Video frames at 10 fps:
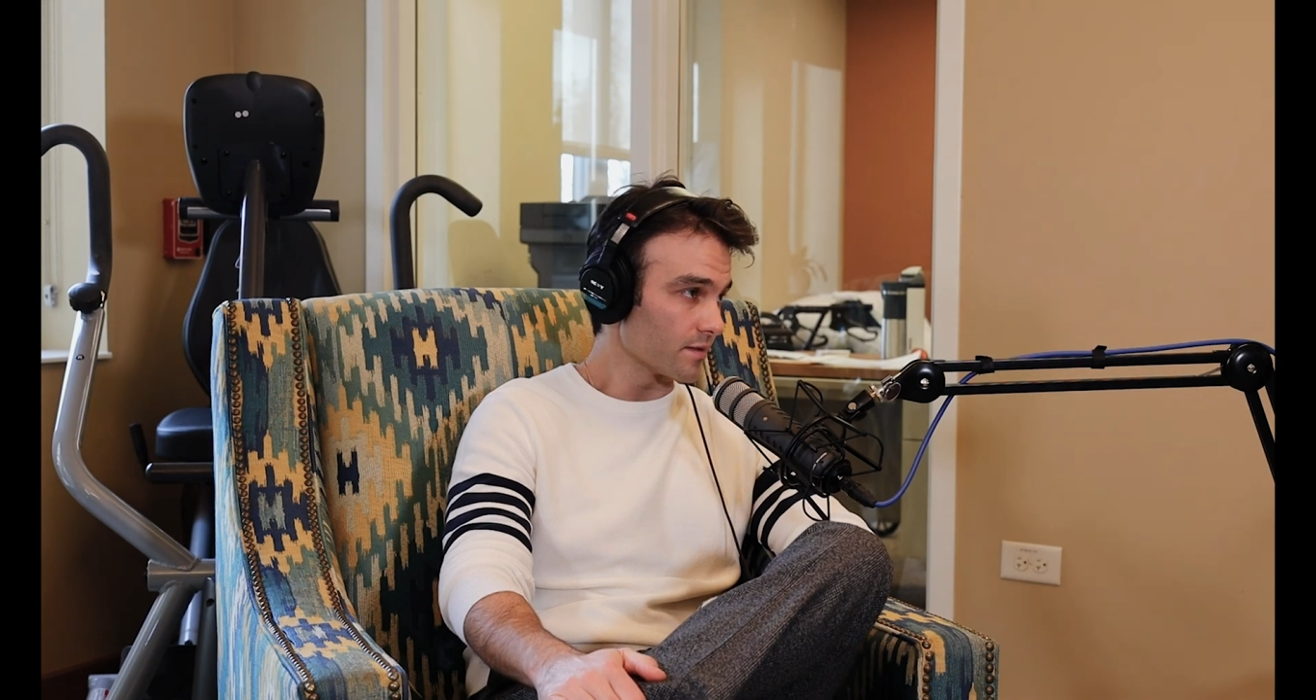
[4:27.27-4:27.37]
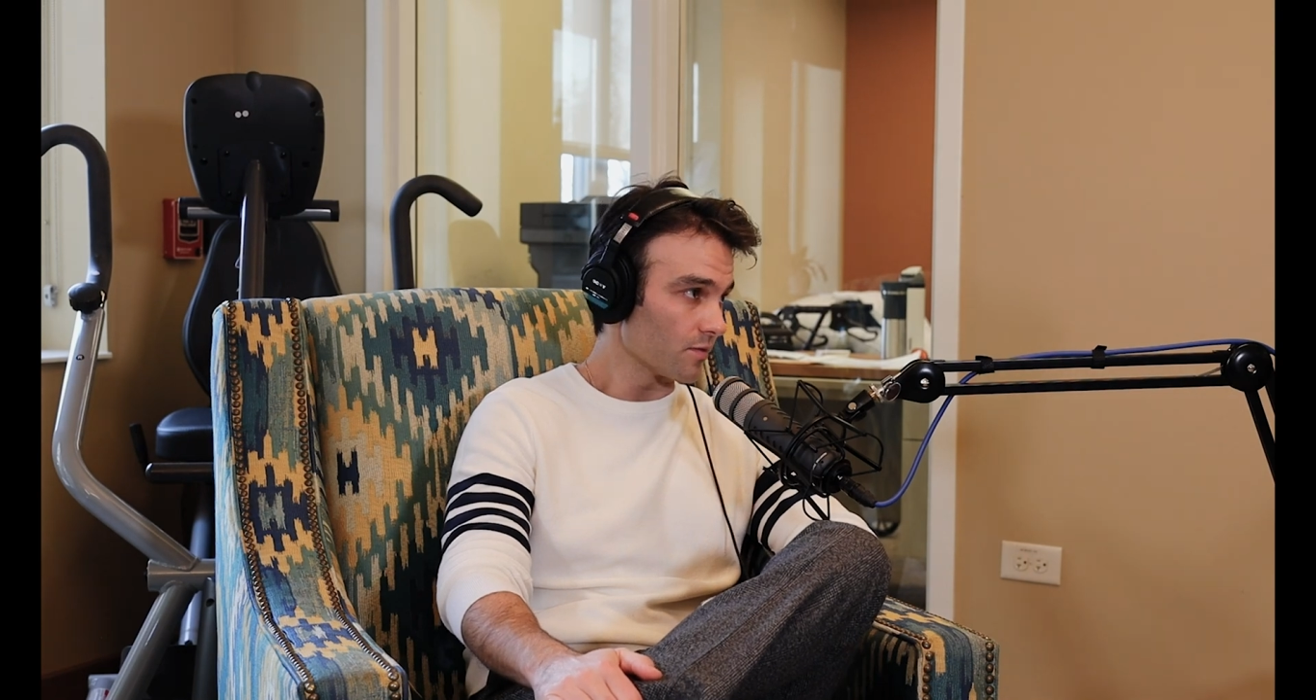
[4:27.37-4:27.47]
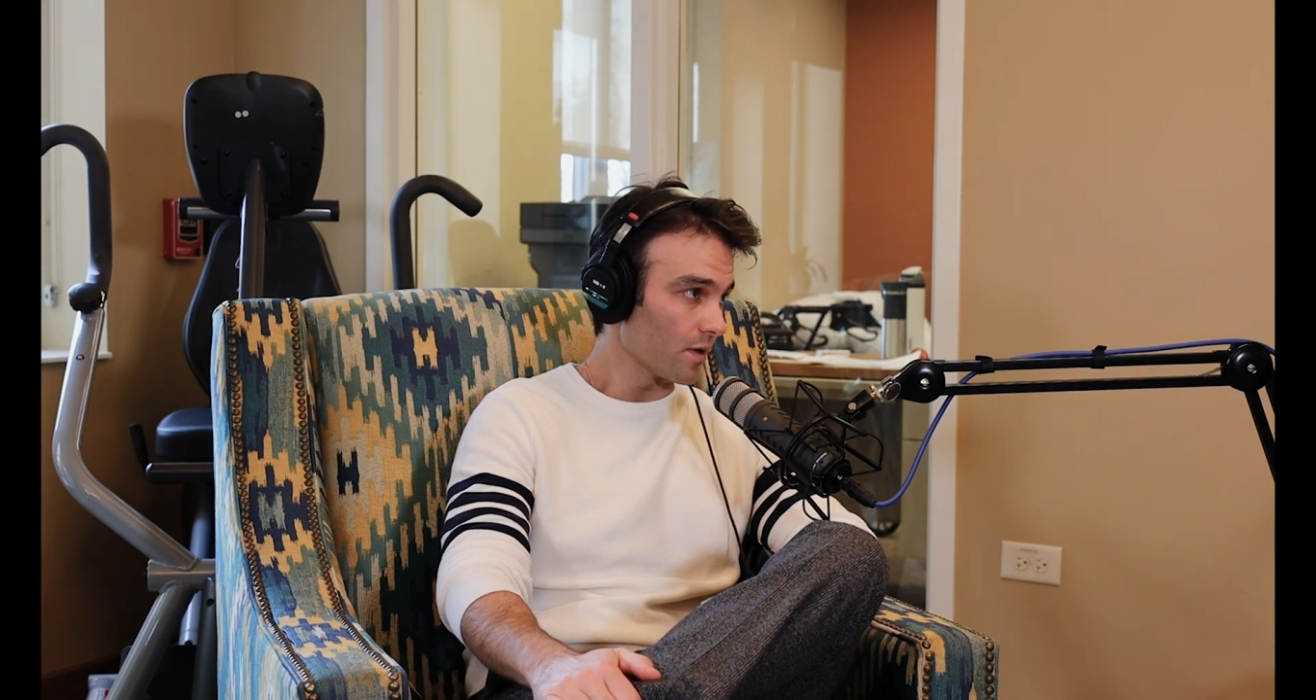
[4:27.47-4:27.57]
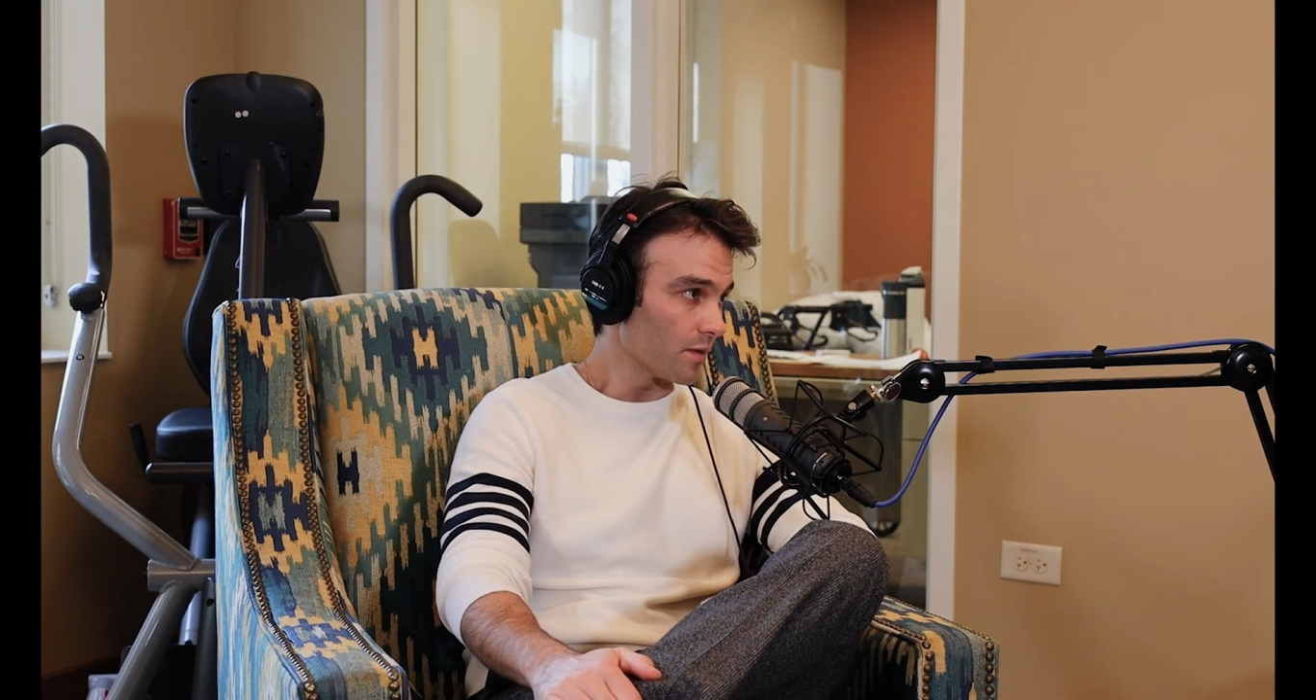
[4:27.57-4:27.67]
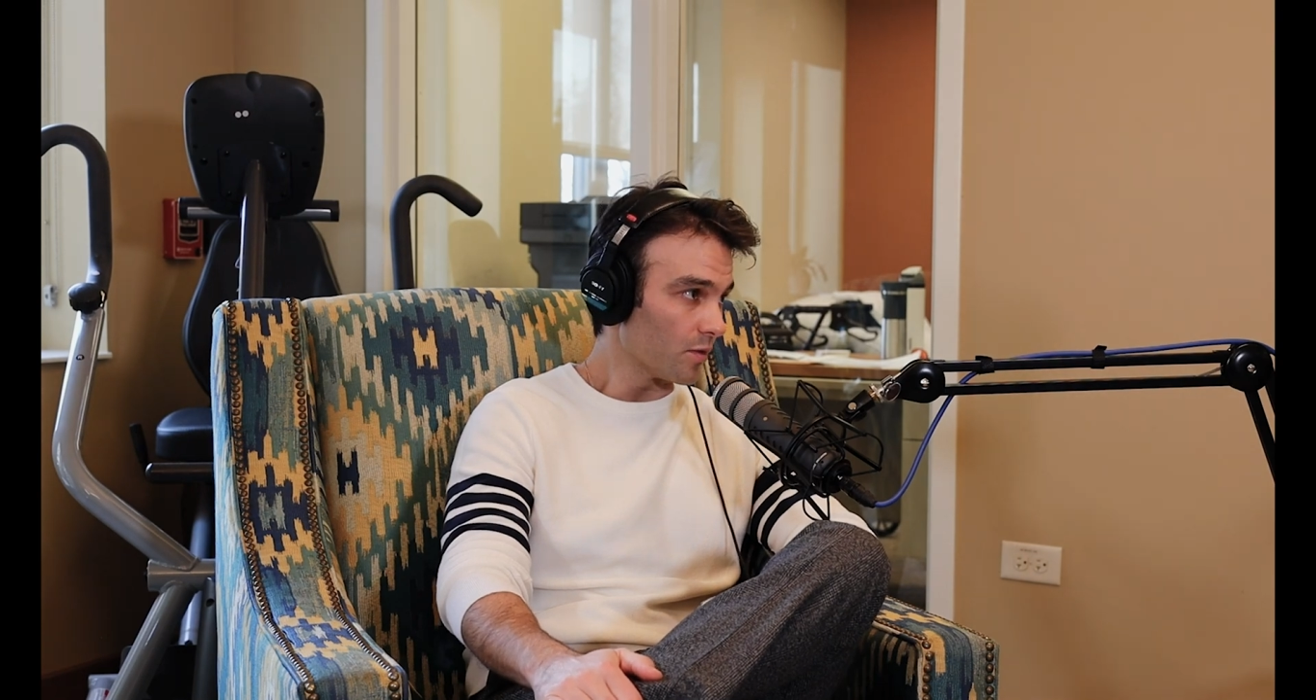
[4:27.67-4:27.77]

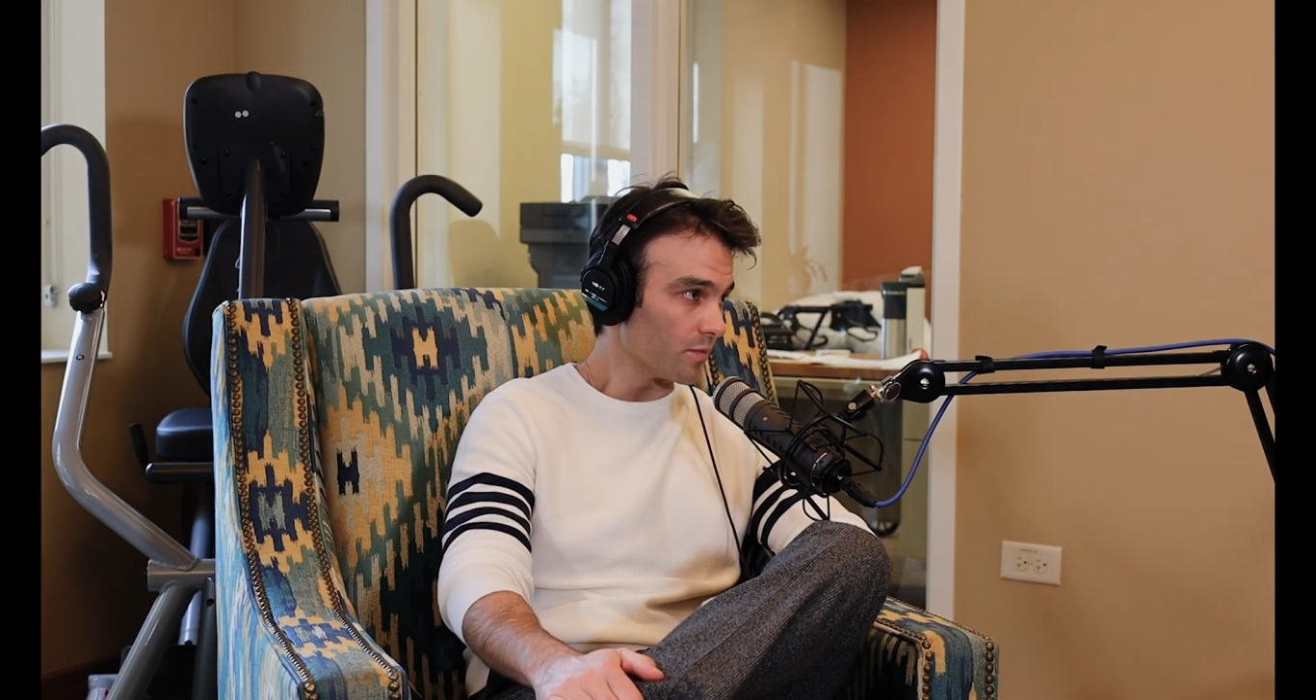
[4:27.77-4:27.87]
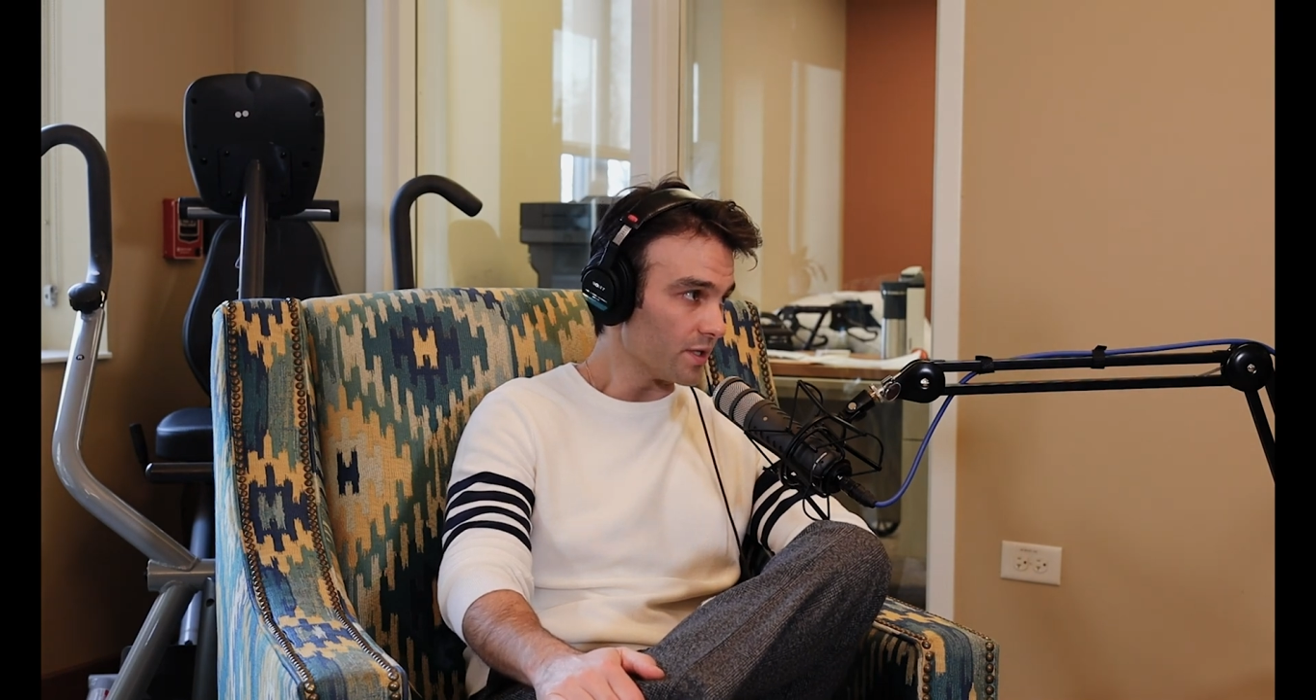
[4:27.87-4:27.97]
incredible